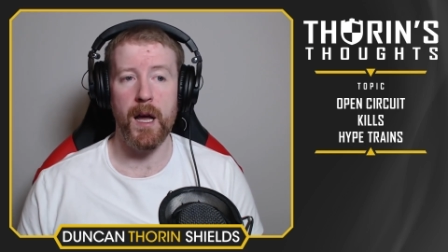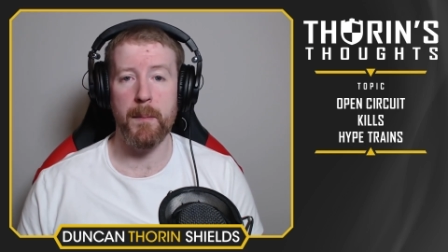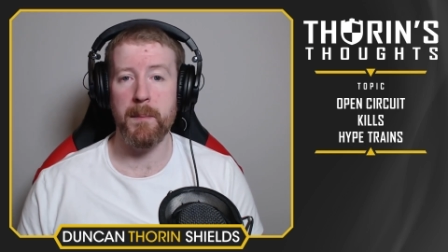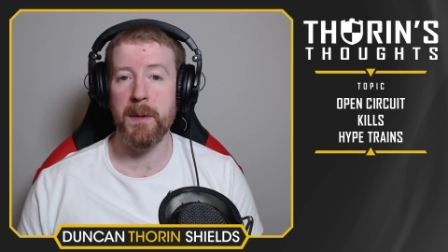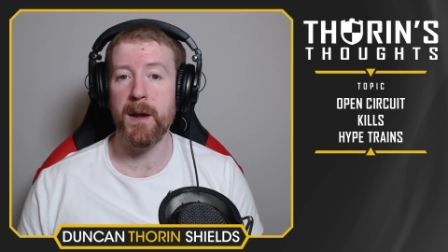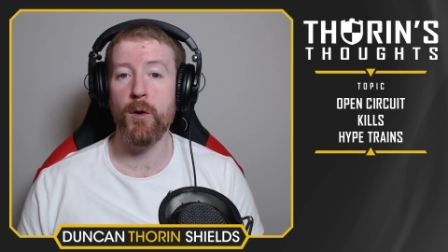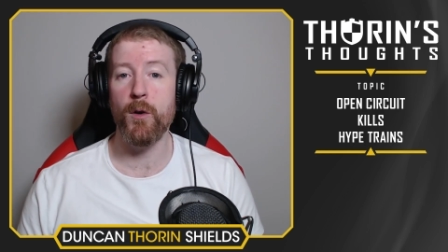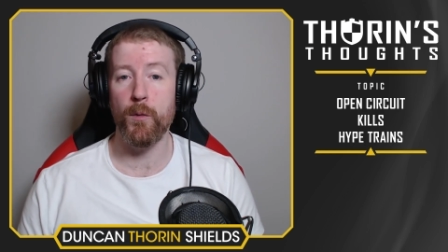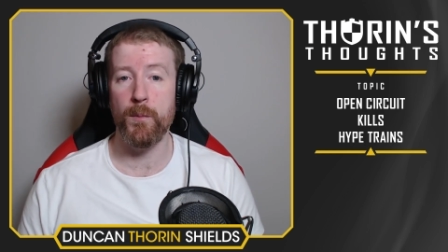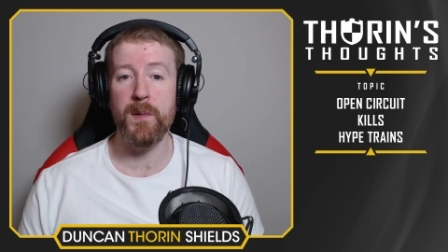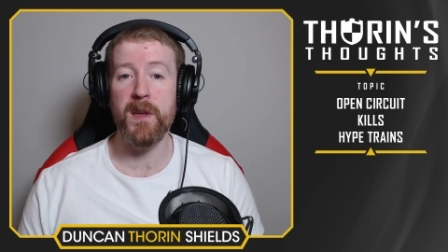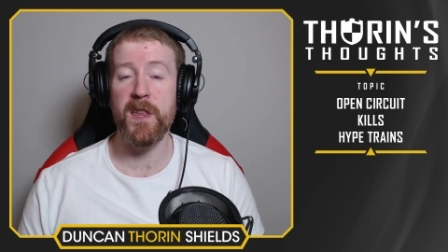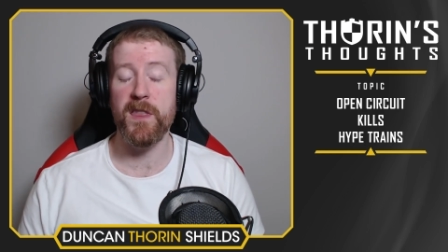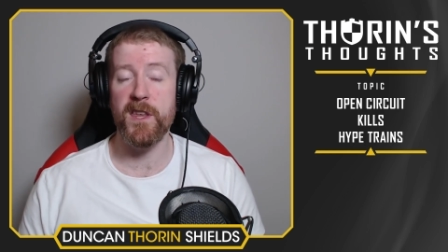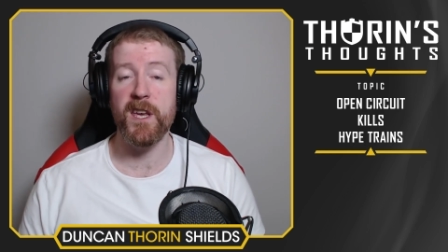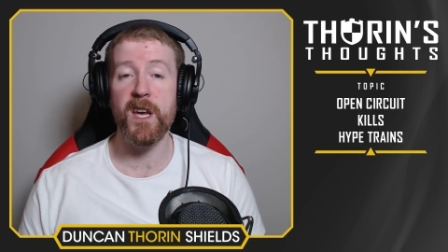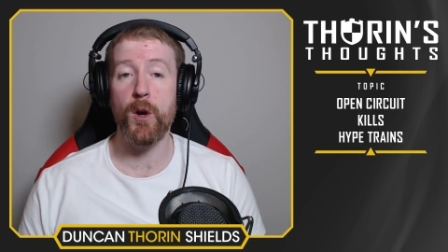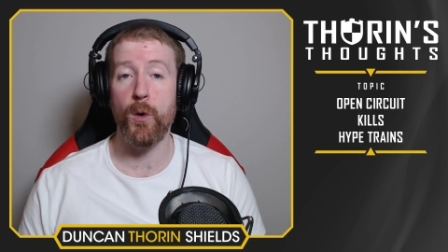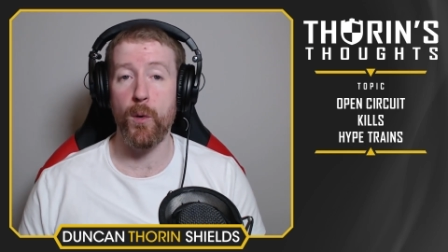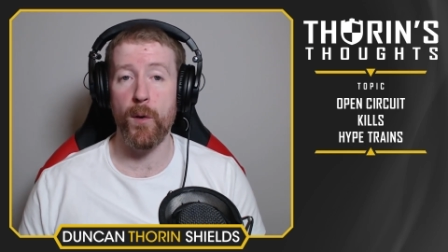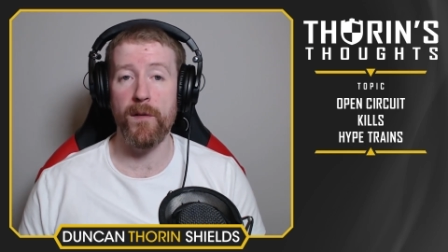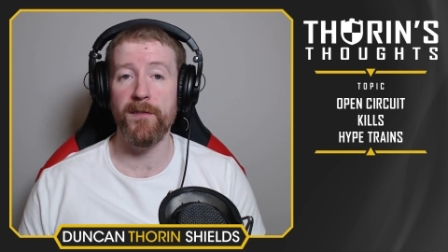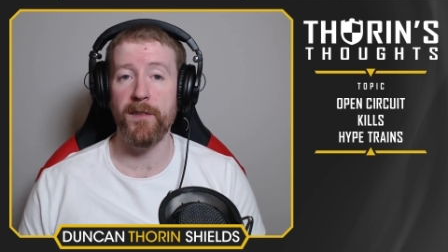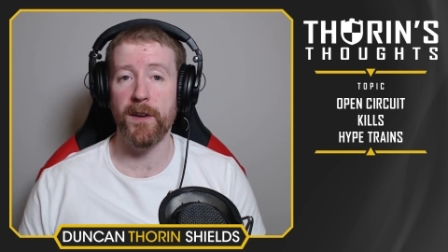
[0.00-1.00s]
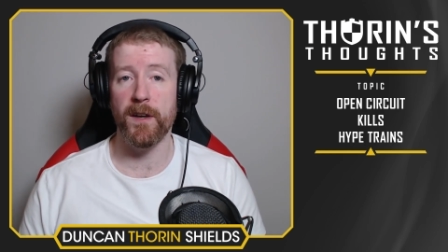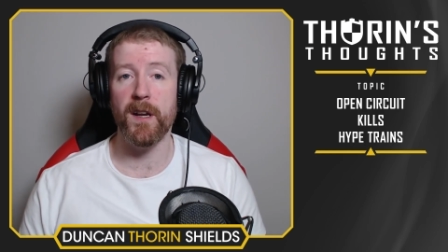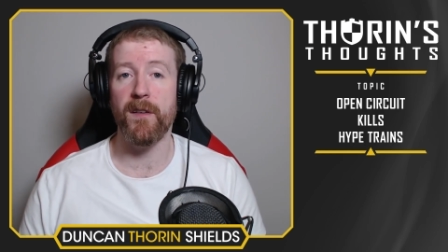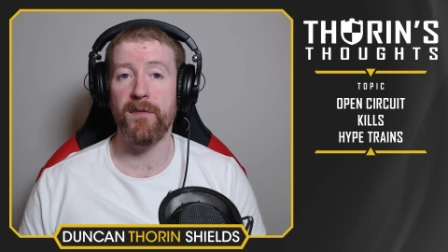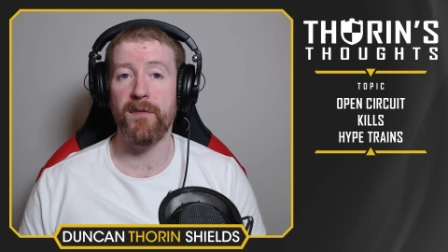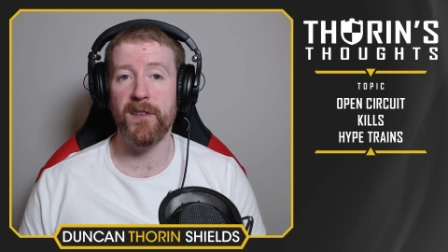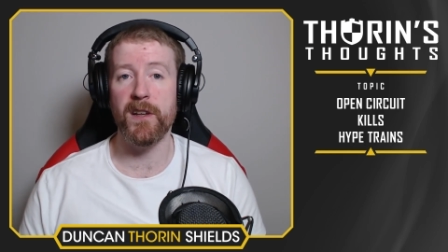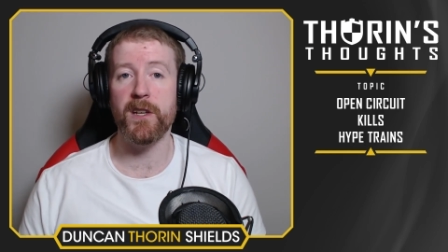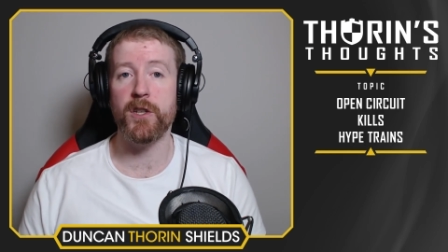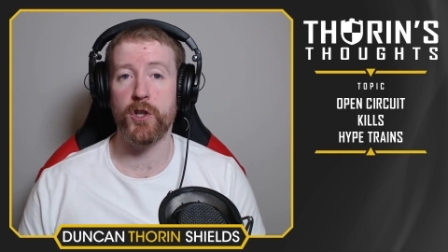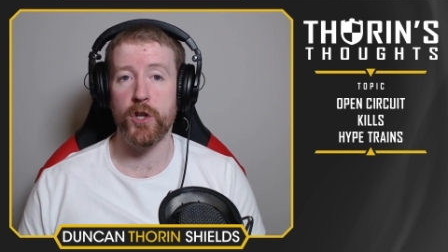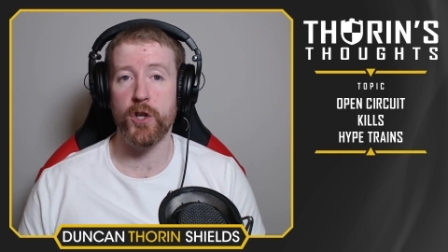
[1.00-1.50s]
I mean, it would be the equivalent
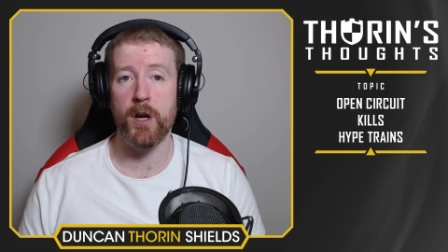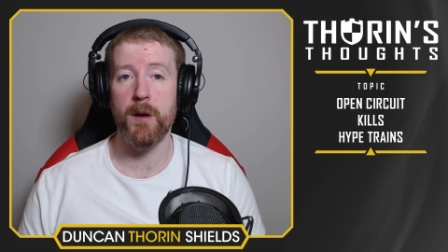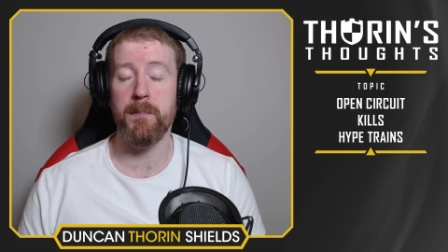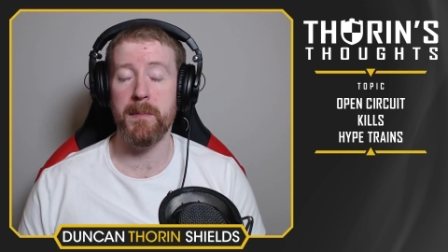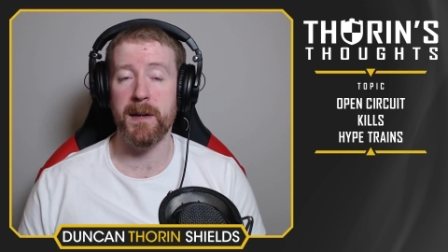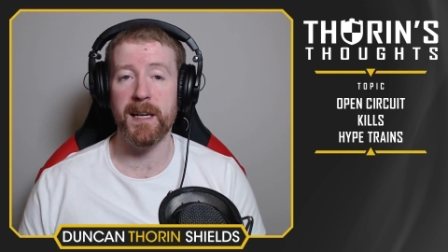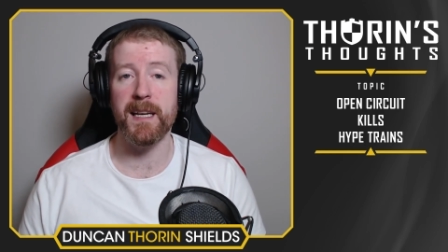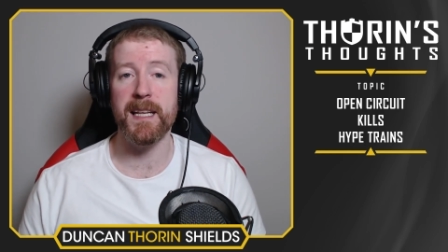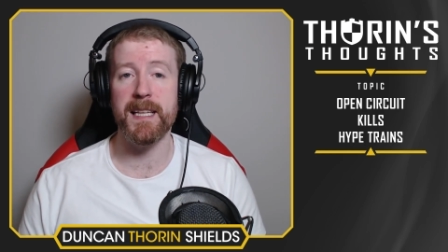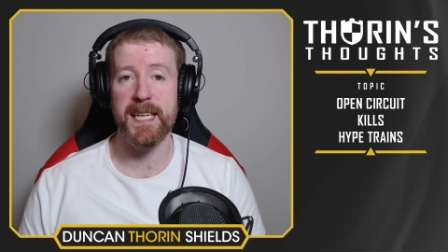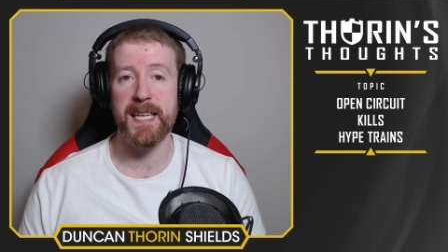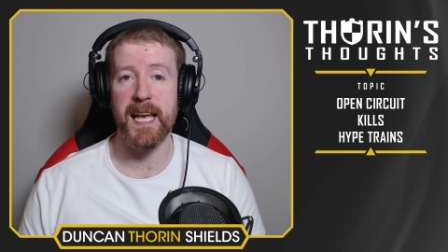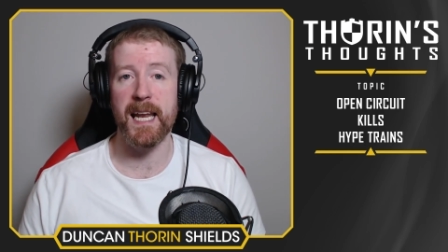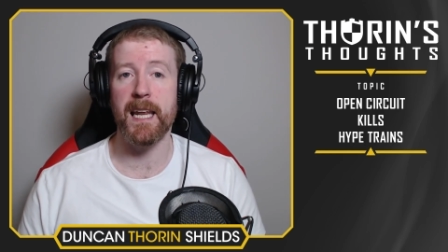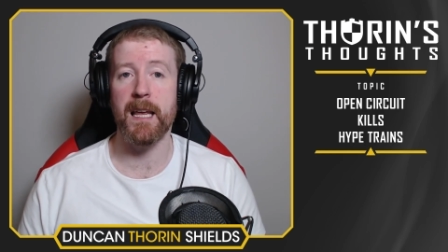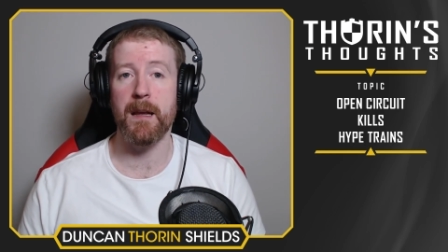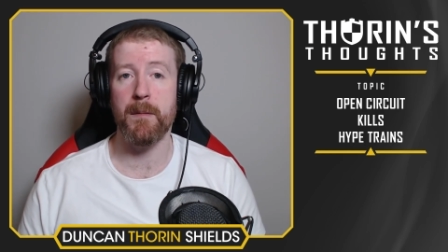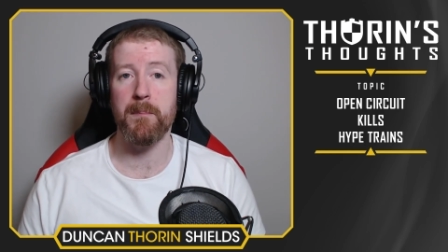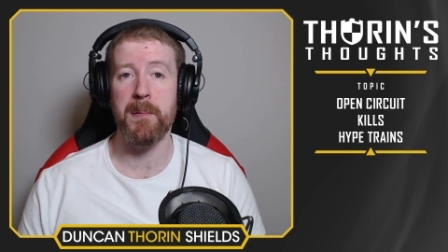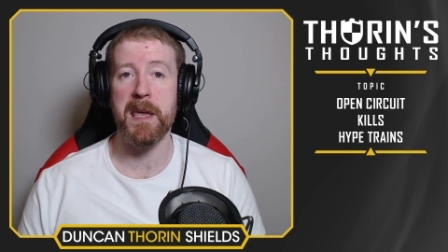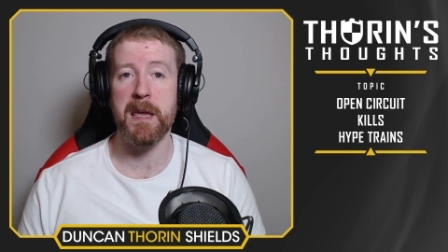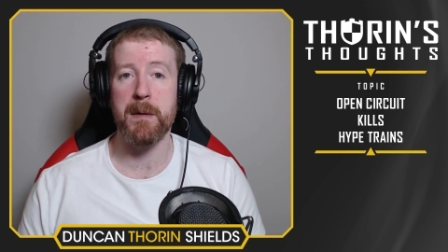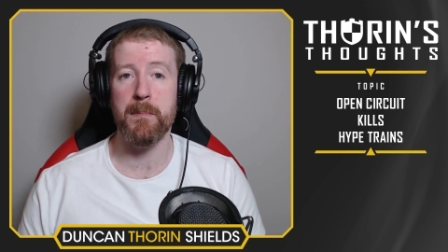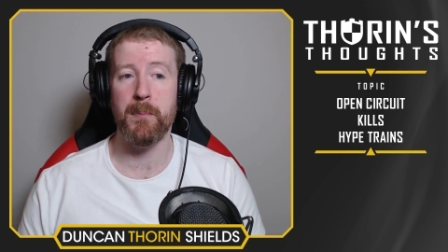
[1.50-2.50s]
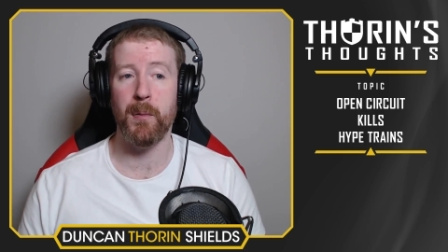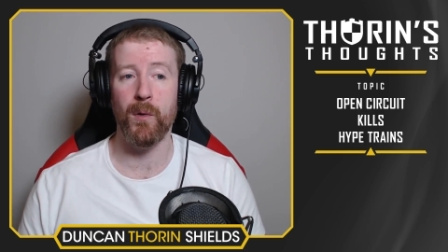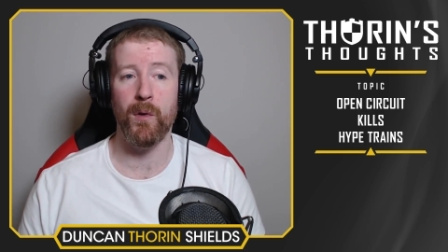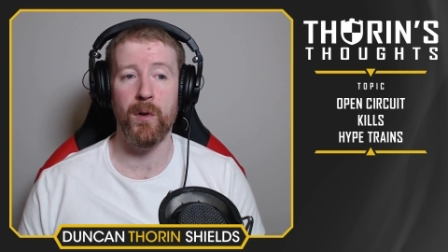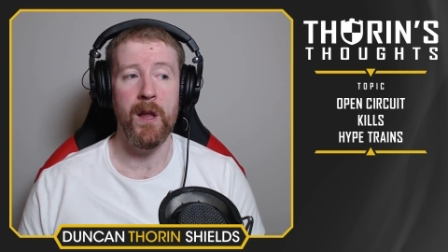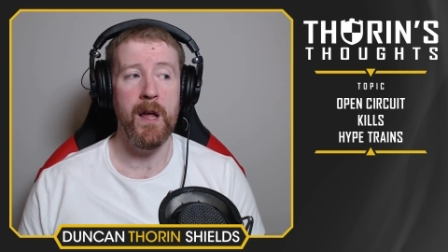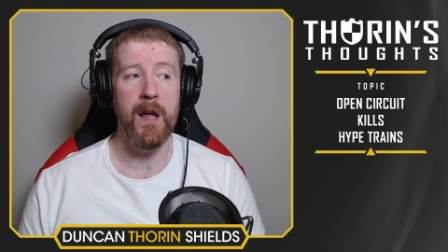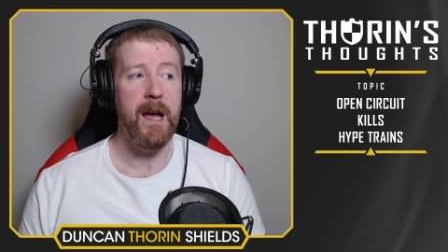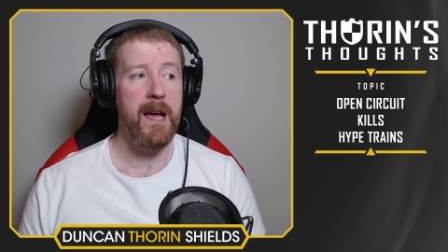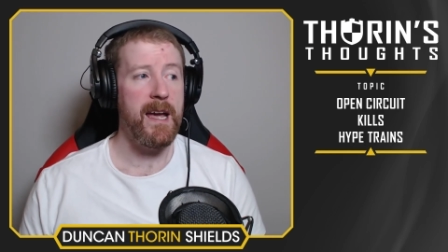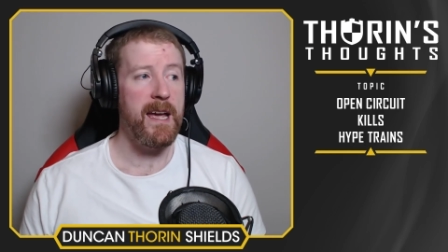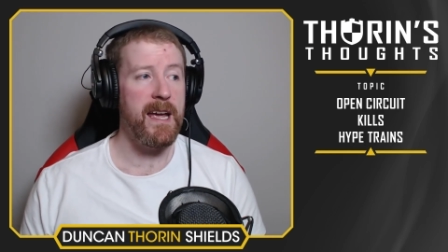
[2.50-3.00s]
of legitimately telling people